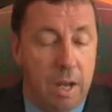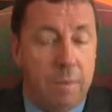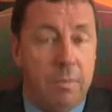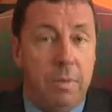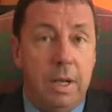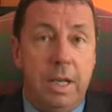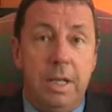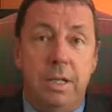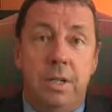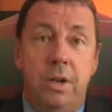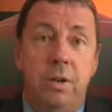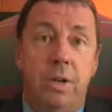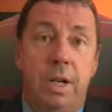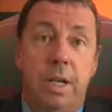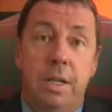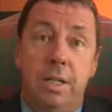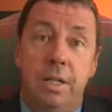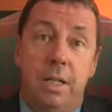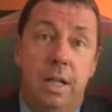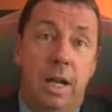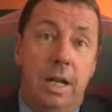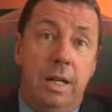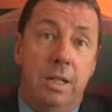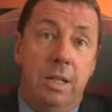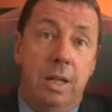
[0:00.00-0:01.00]
please don't
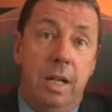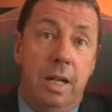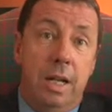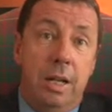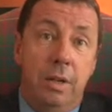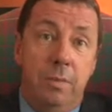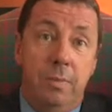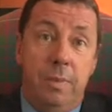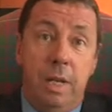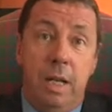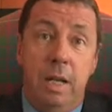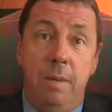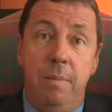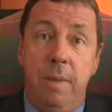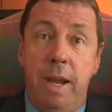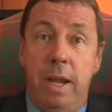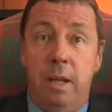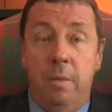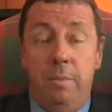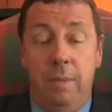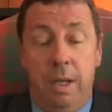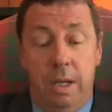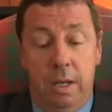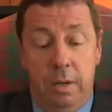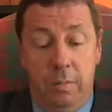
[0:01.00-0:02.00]
hesitate to email
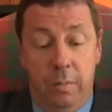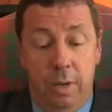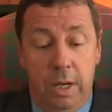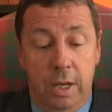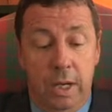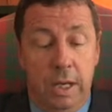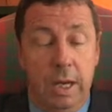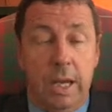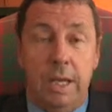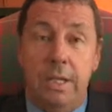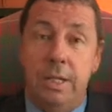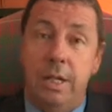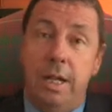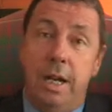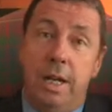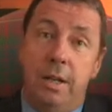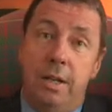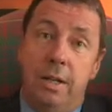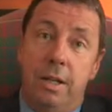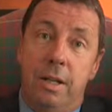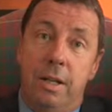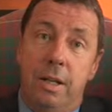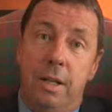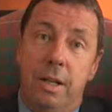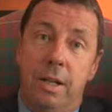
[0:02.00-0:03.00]
me and we can get
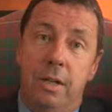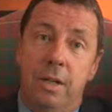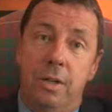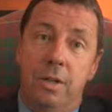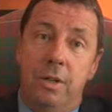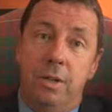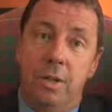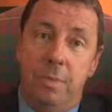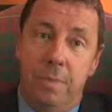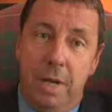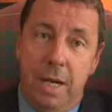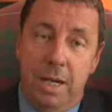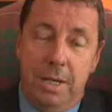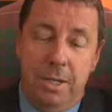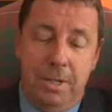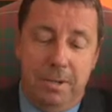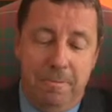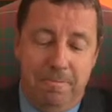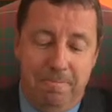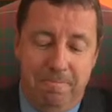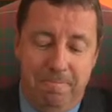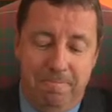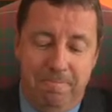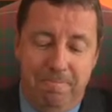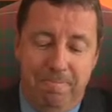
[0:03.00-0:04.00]
together to meet.
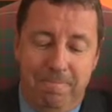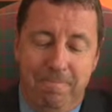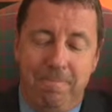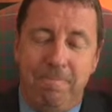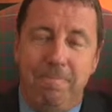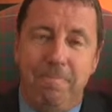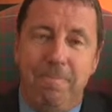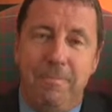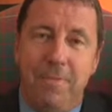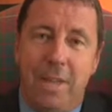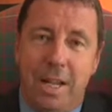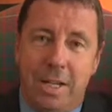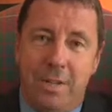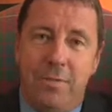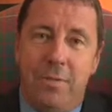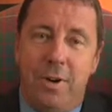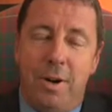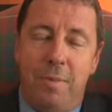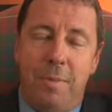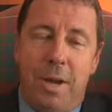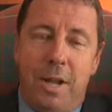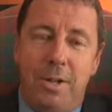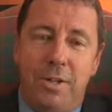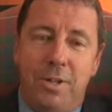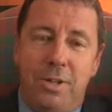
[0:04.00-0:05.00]
Thanks
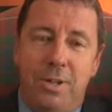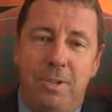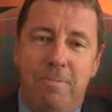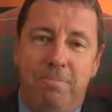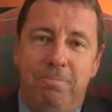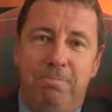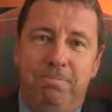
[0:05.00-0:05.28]
very much.